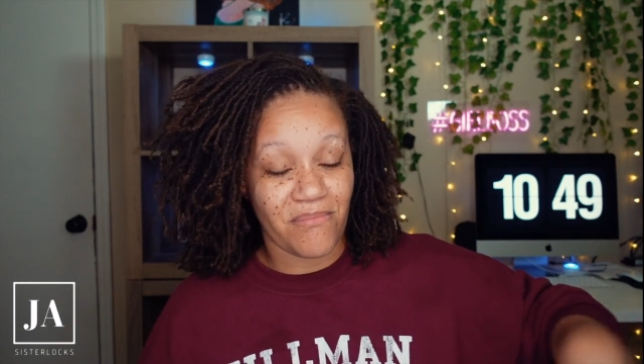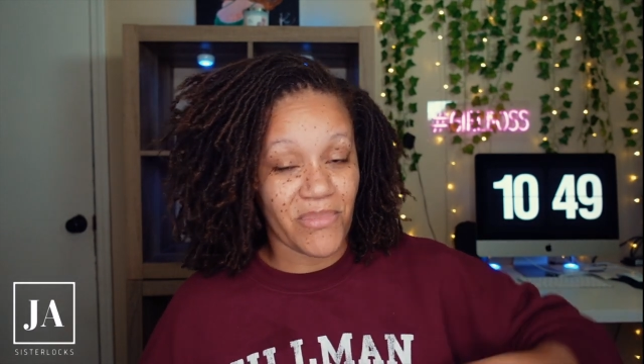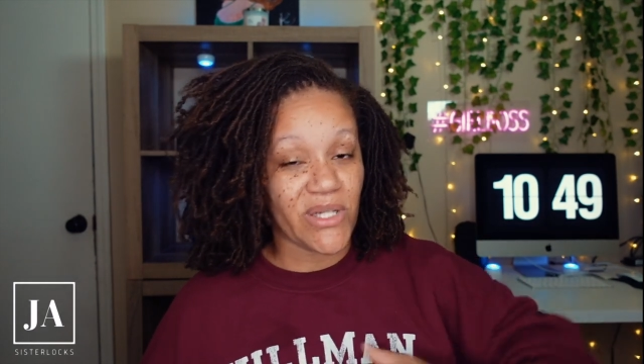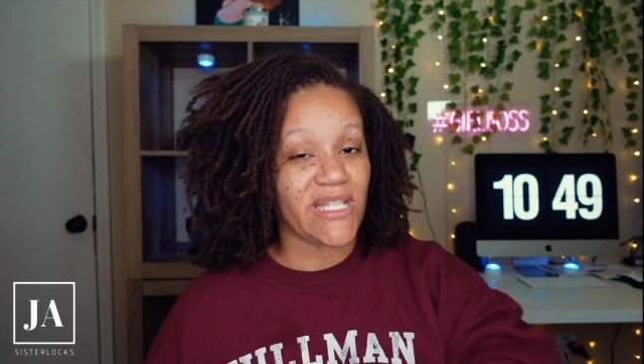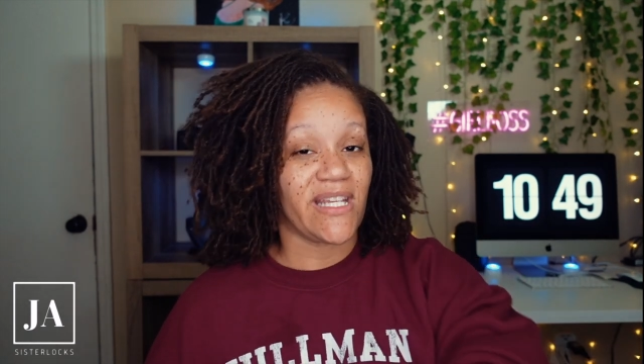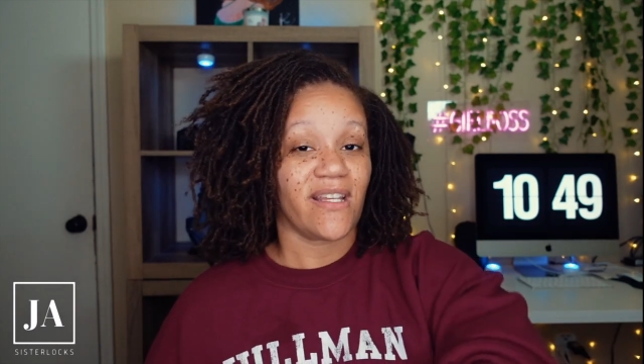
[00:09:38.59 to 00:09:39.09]

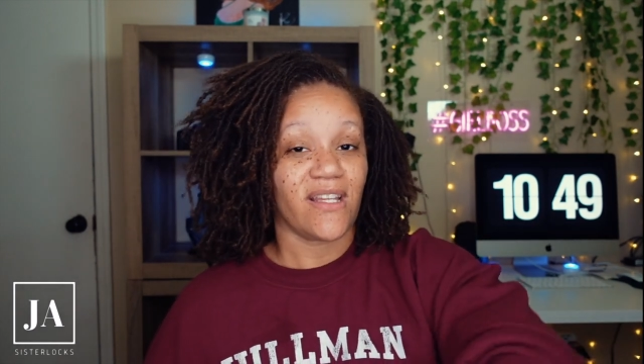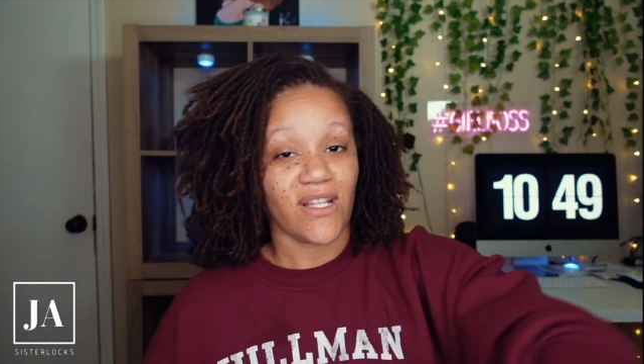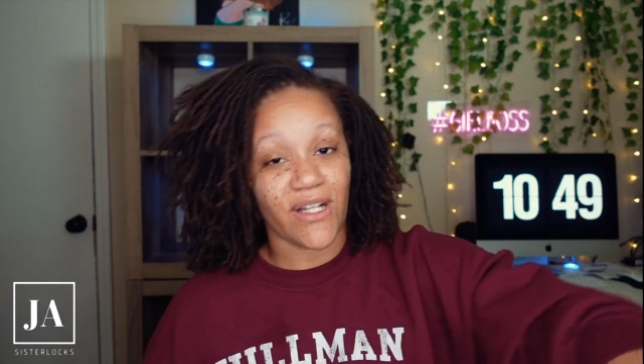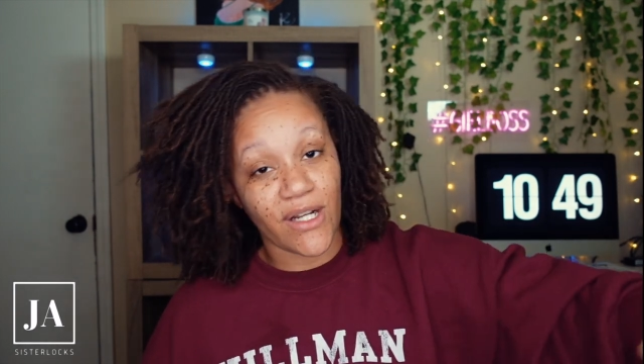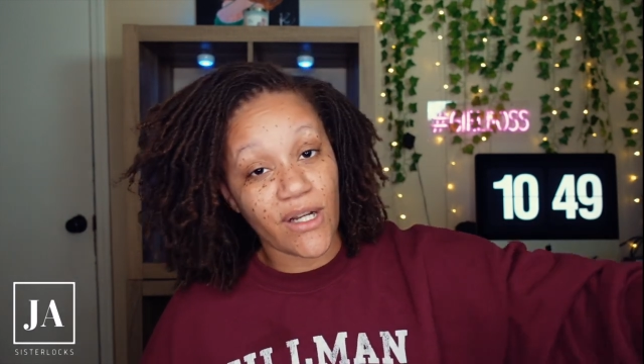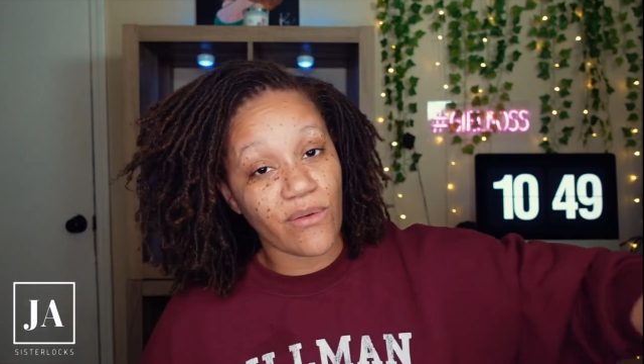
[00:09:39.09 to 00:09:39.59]

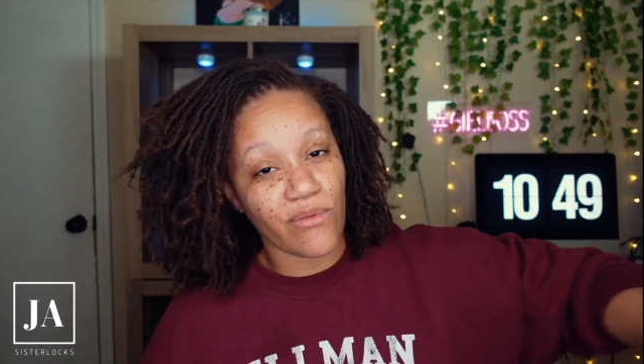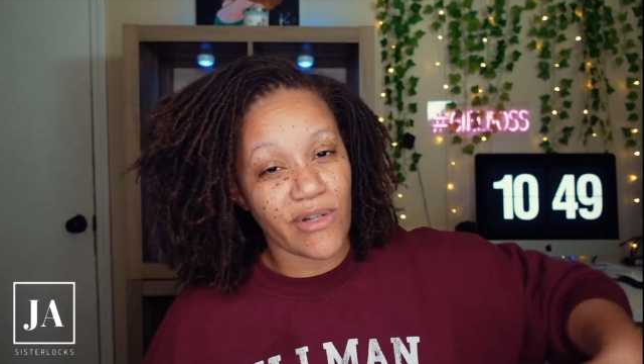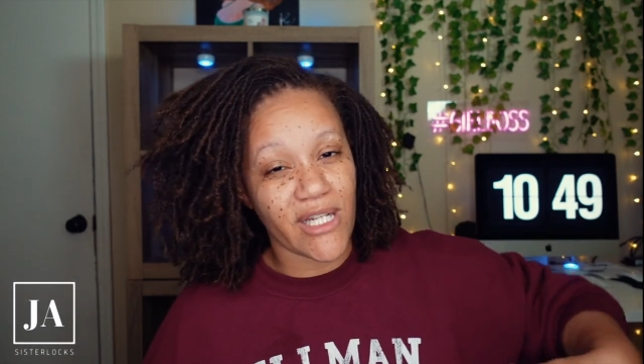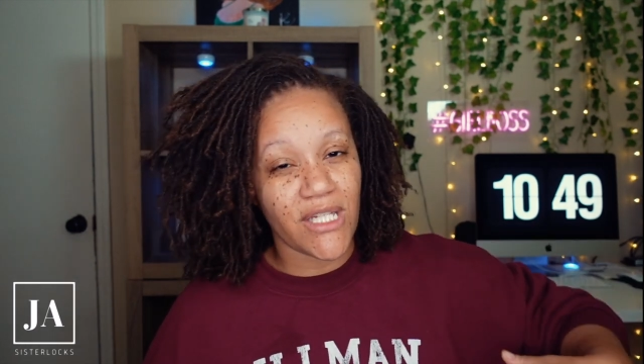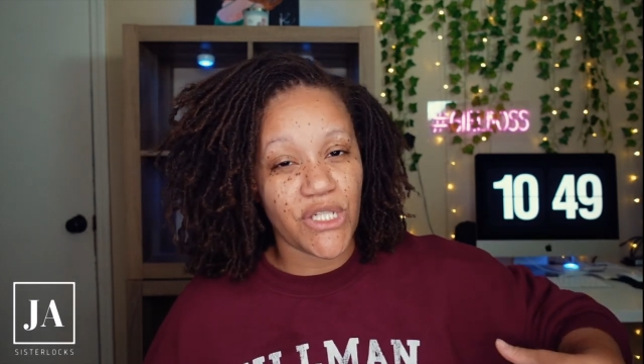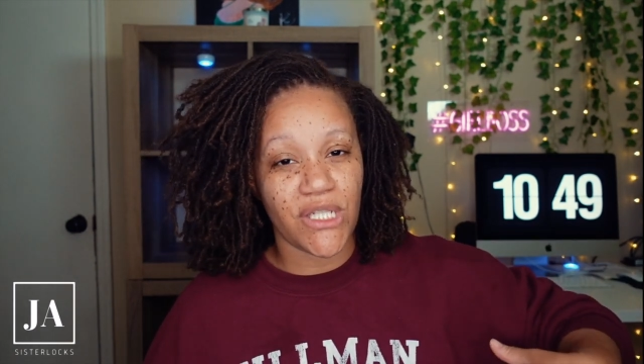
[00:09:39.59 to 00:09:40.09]
particular
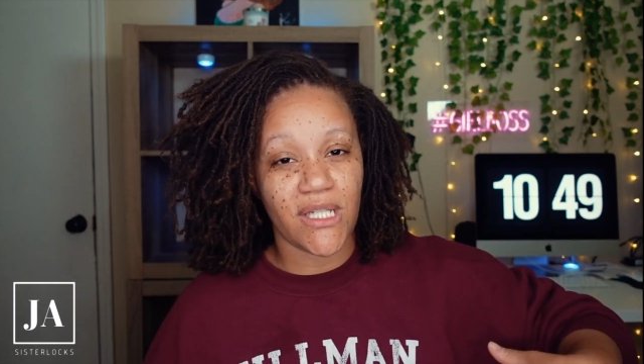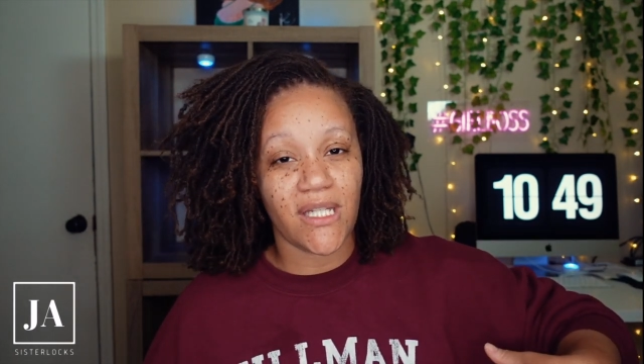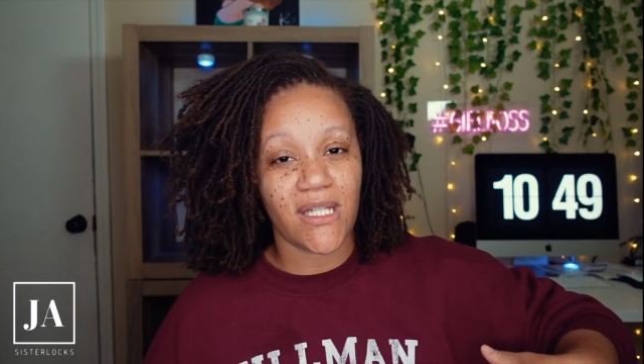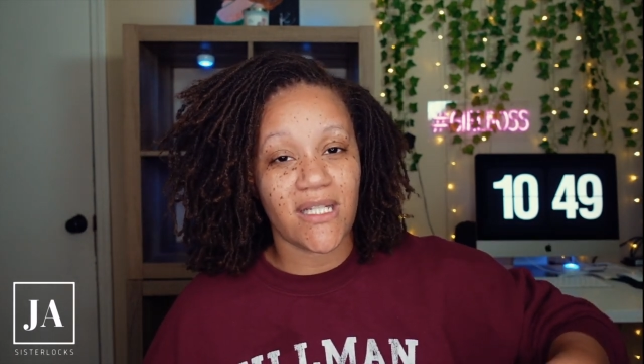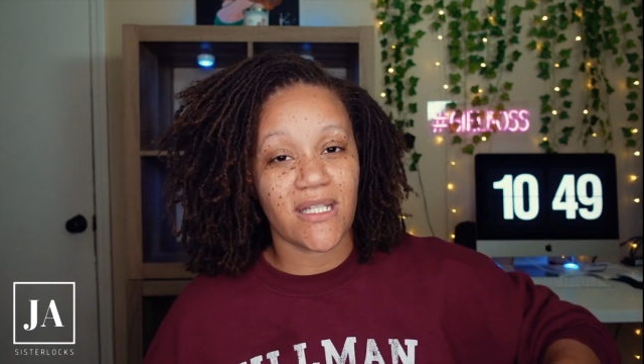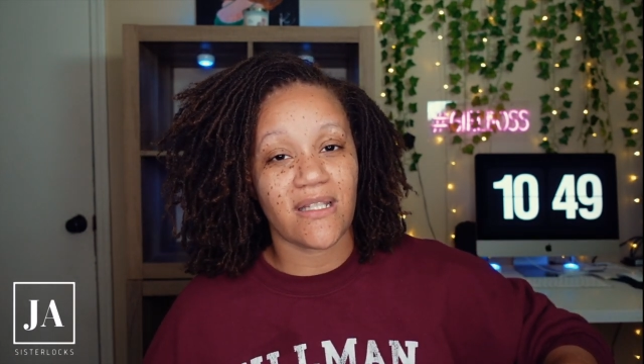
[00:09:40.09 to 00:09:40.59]

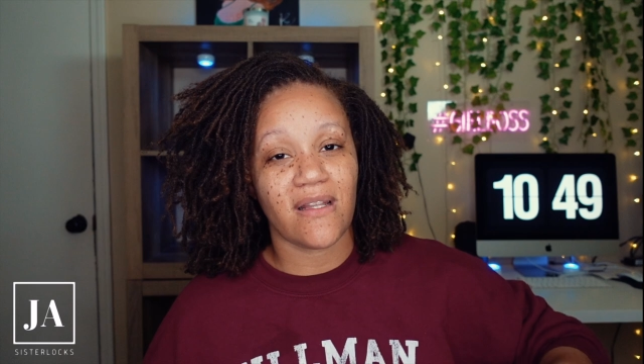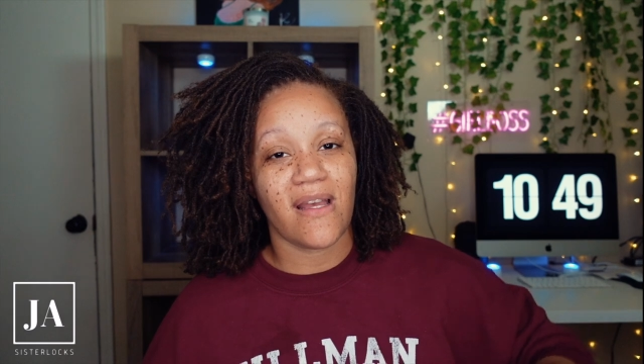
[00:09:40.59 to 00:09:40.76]
region,